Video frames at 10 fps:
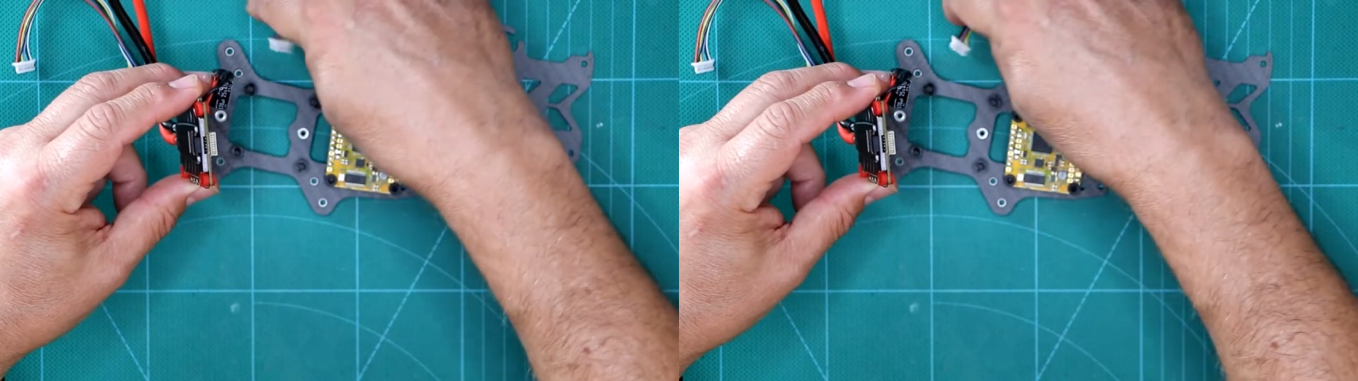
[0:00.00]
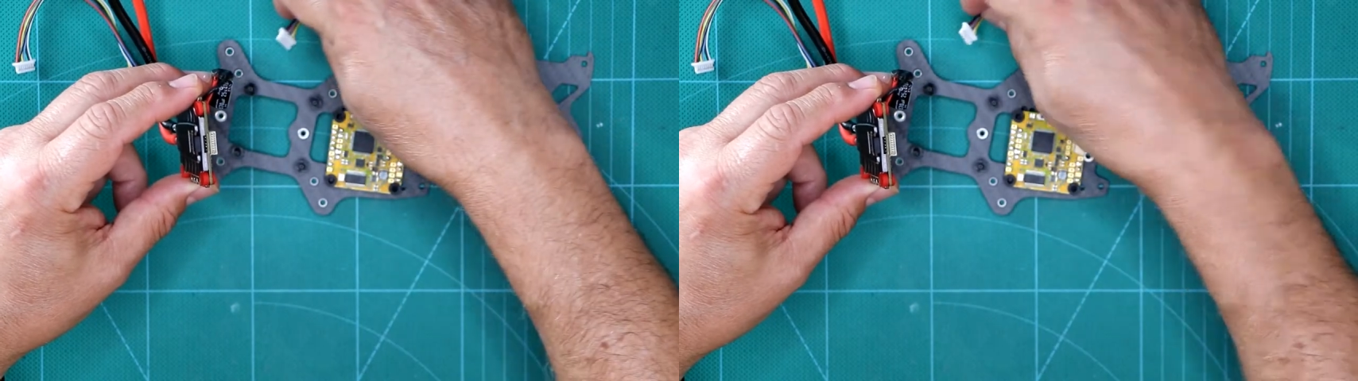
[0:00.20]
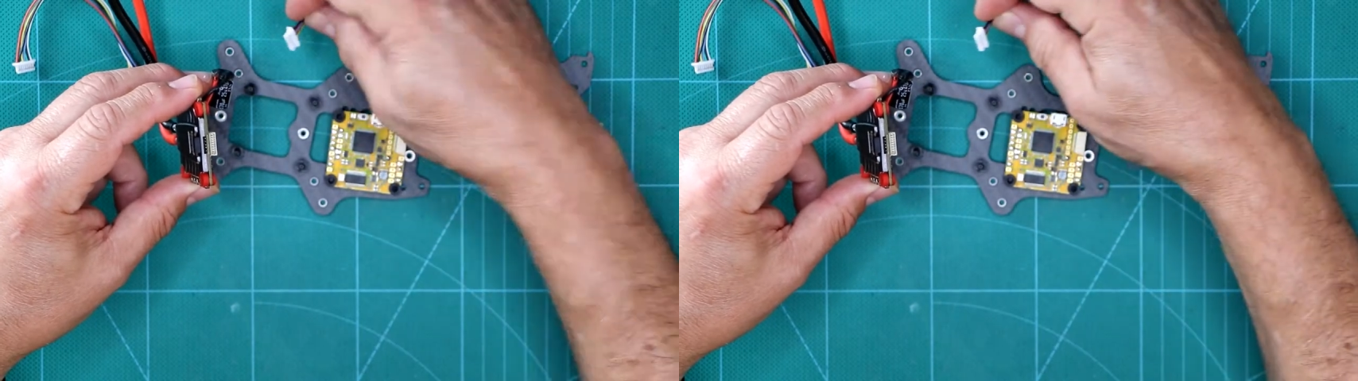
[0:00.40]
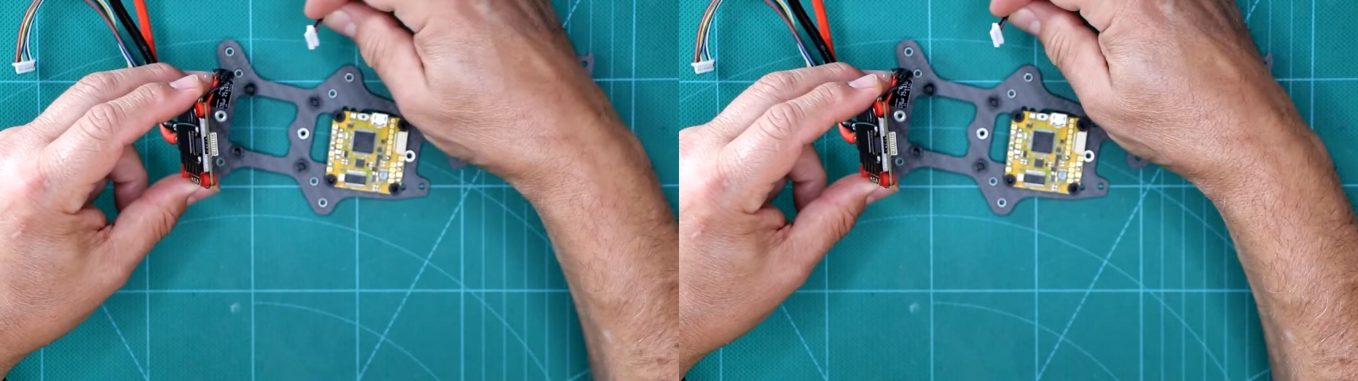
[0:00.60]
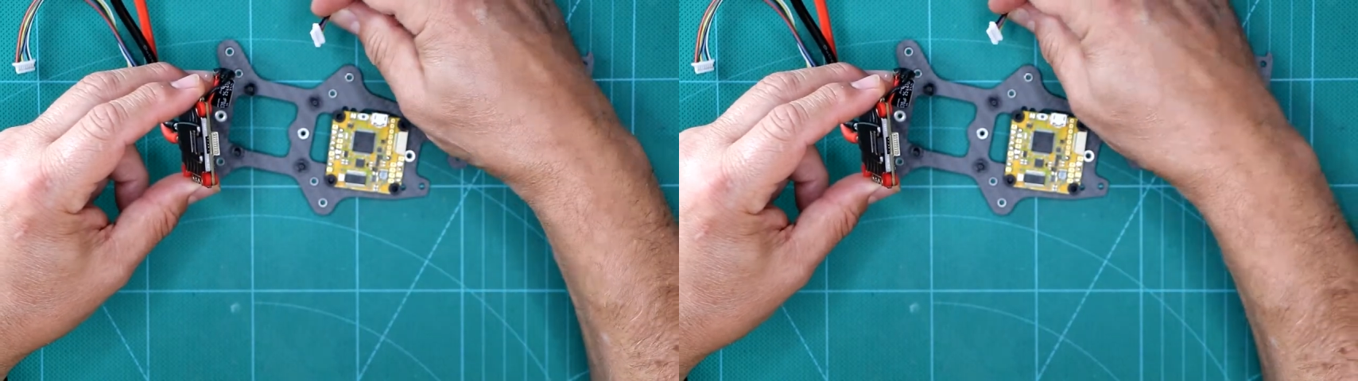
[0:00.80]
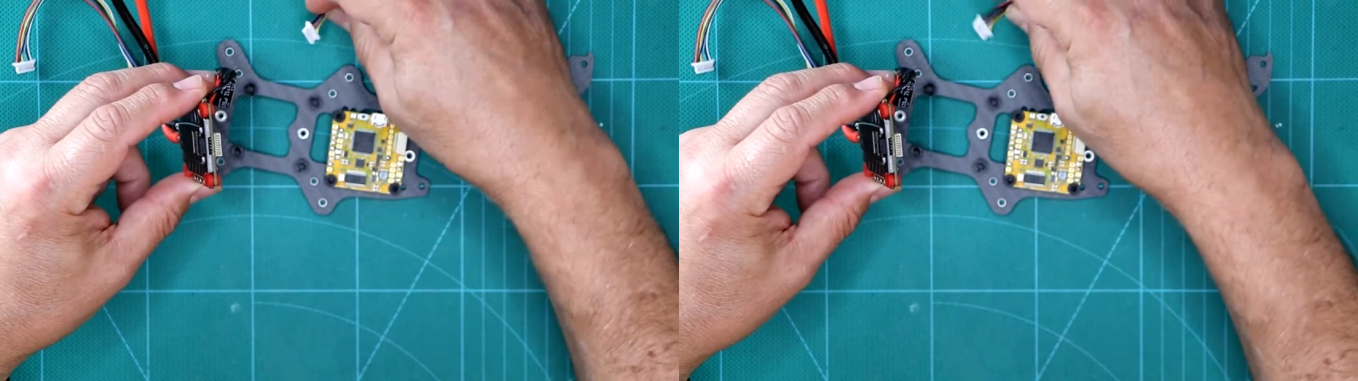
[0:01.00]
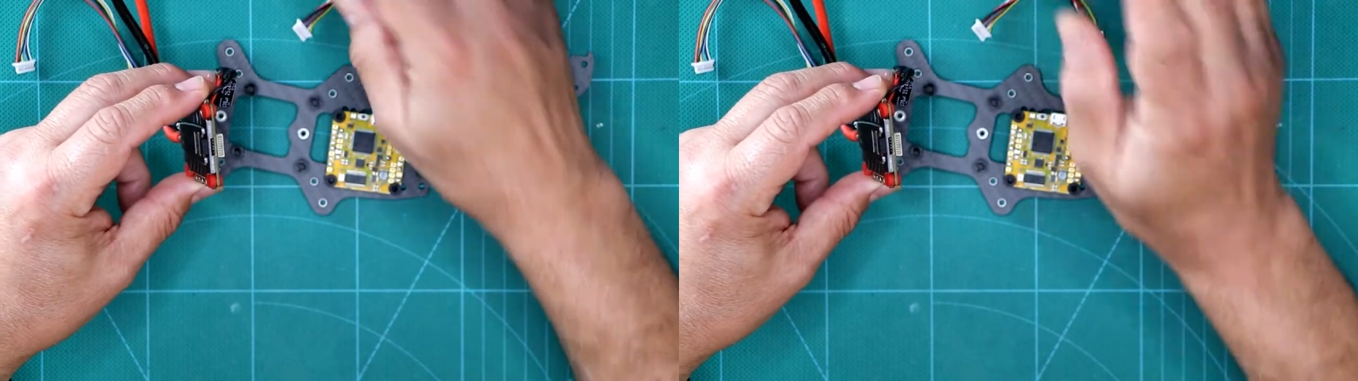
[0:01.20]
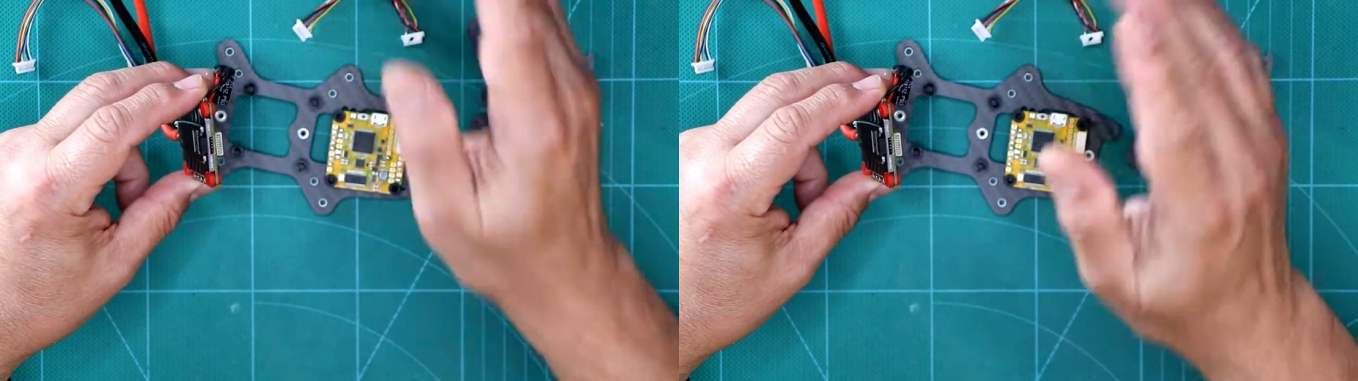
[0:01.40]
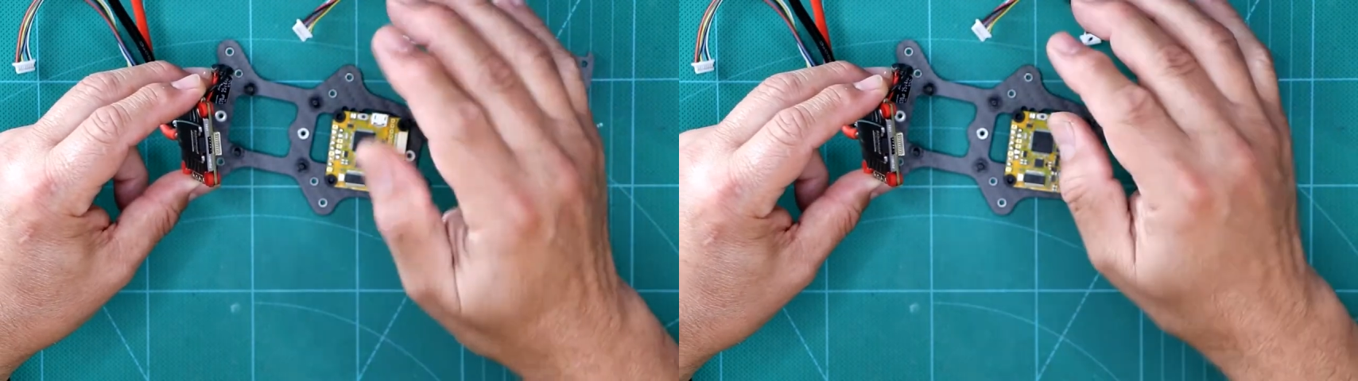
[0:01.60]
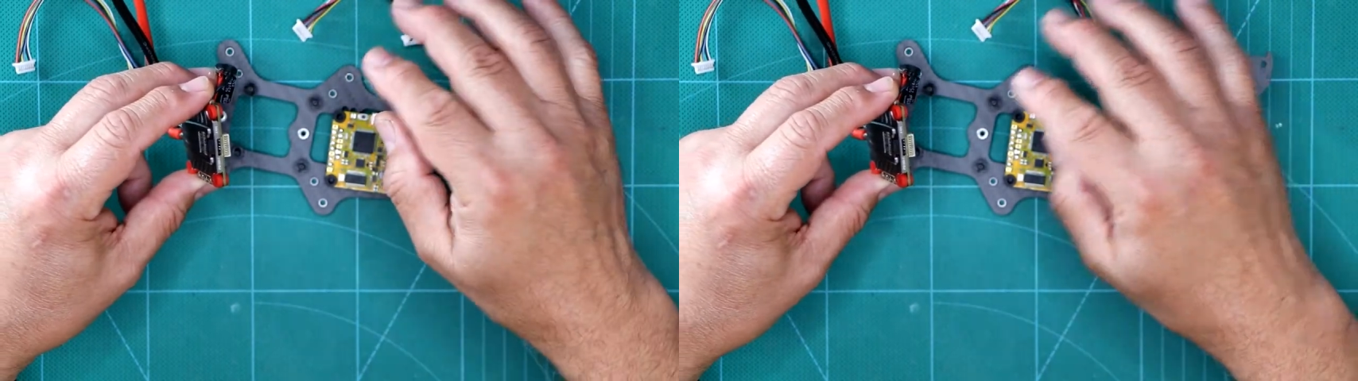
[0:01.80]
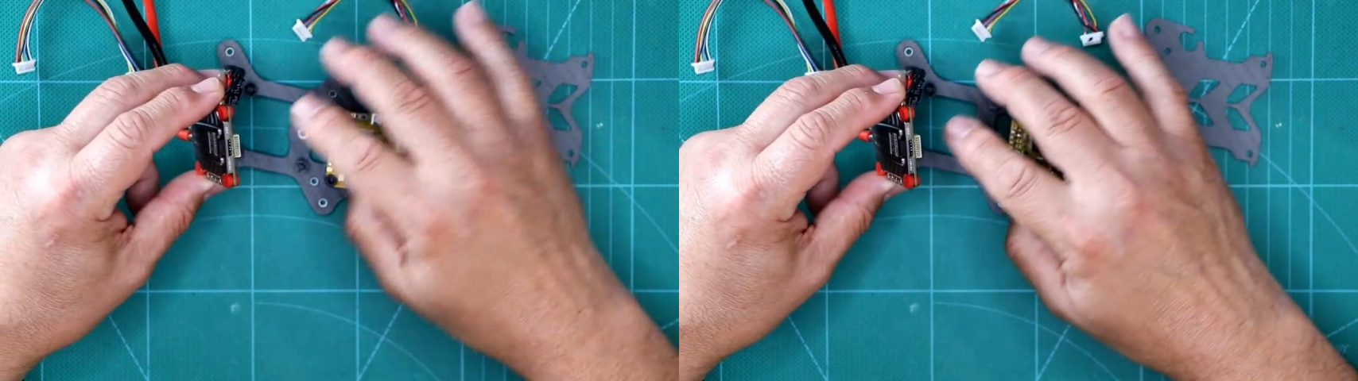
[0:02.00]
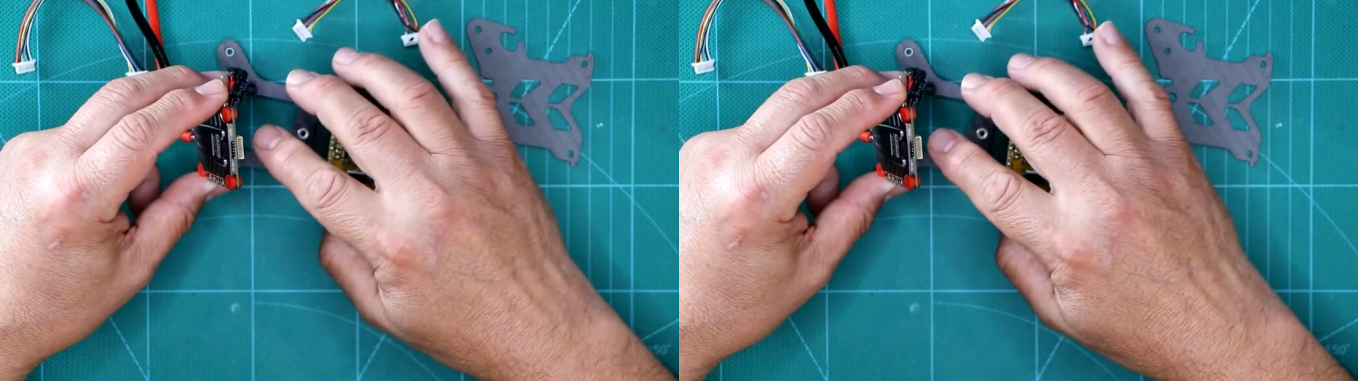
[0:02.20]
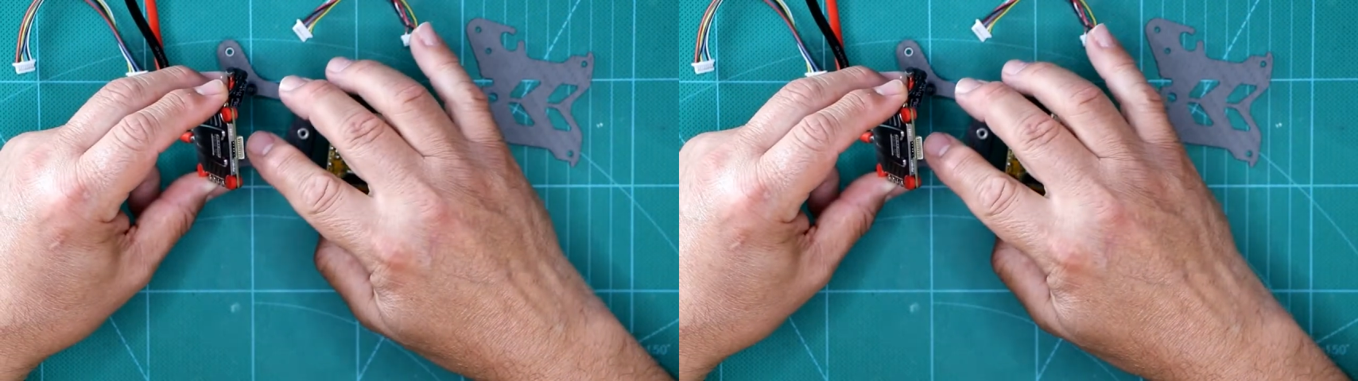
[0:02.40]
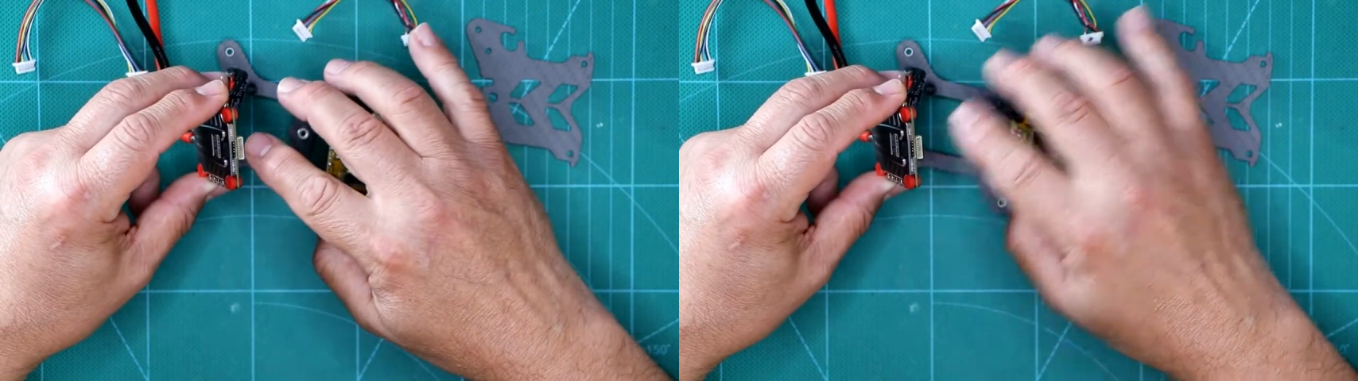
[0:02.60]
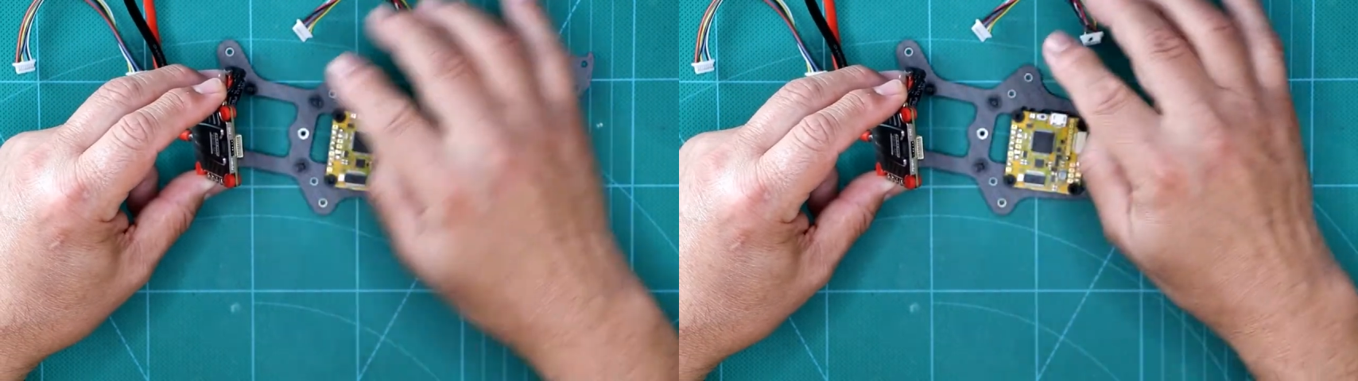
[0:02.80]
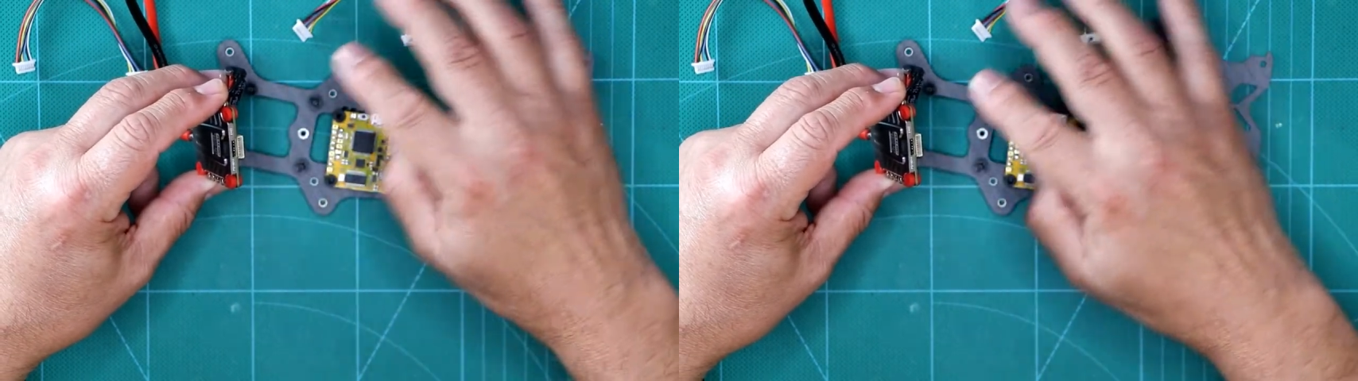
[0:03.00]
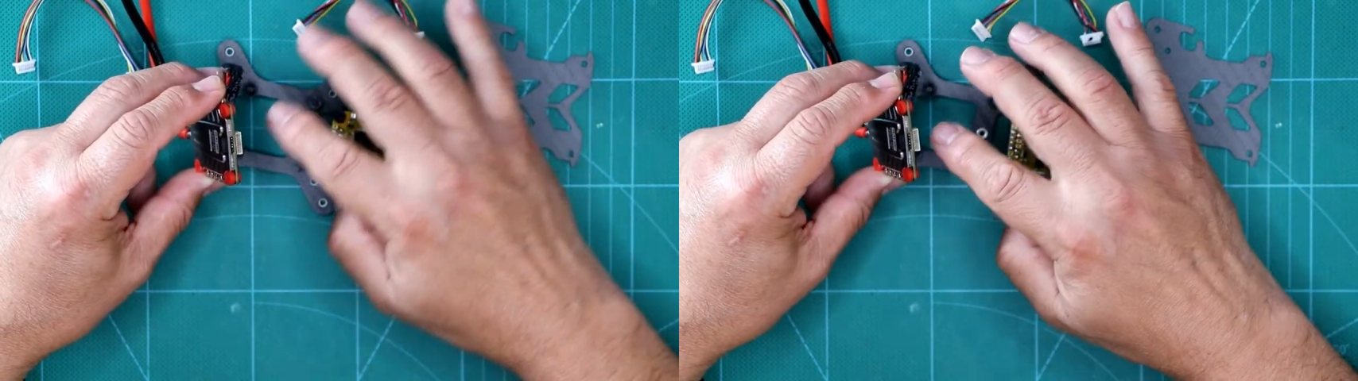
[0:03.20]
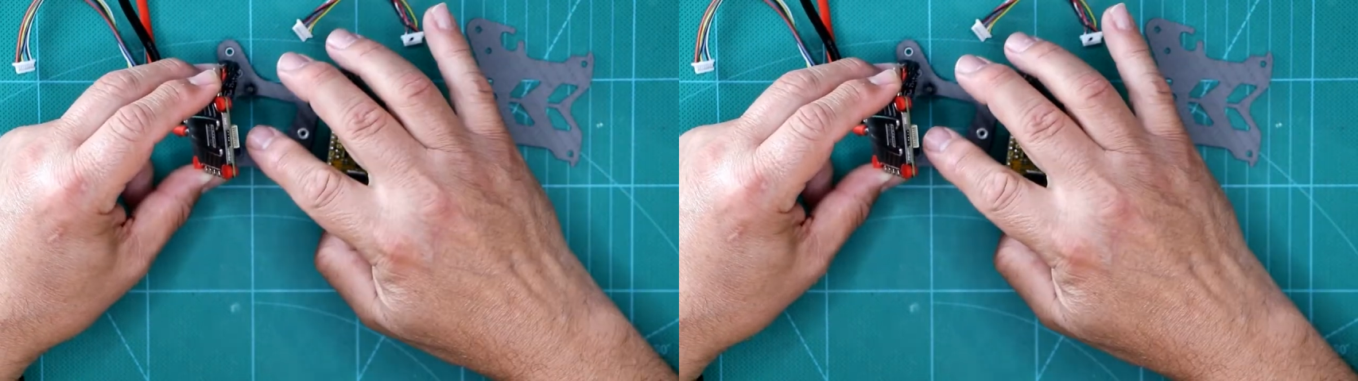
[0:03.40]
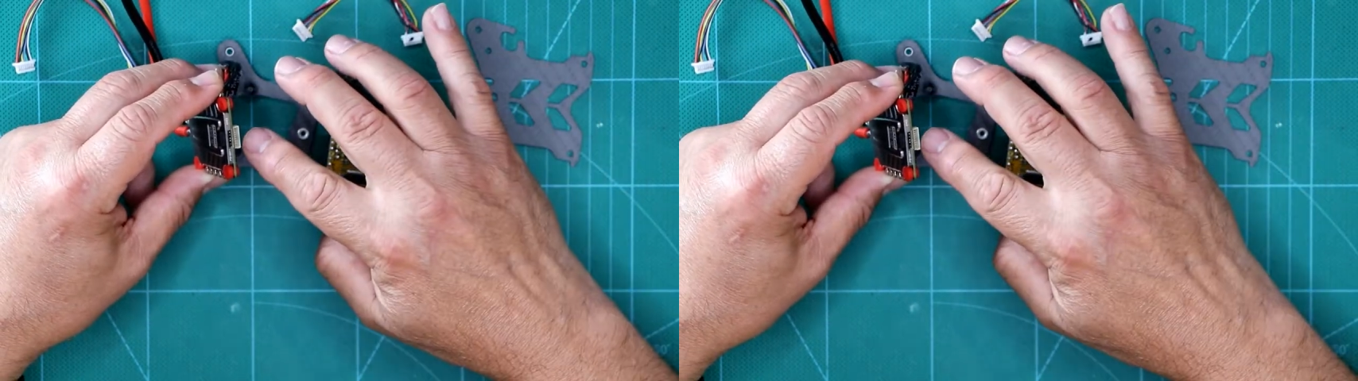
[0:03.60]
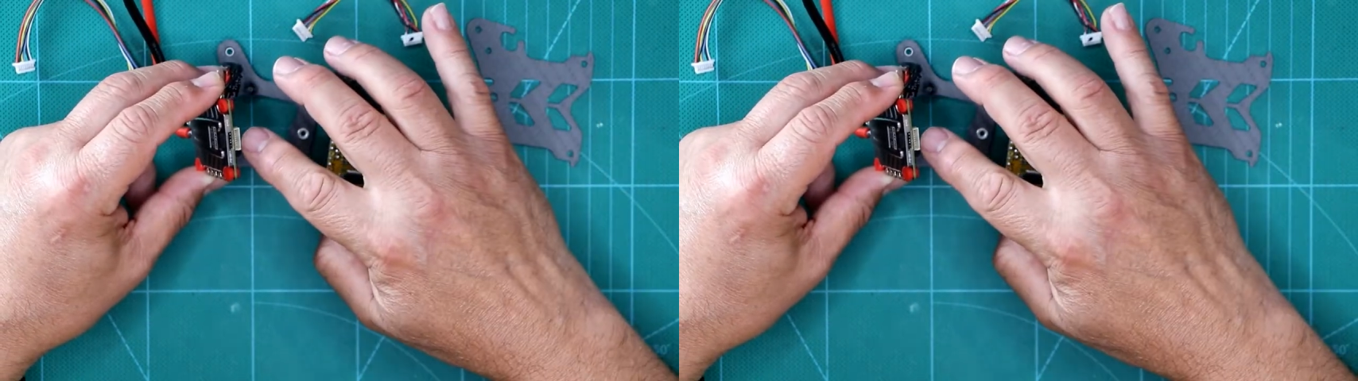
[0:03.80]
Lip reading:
[unreadable: no face in view]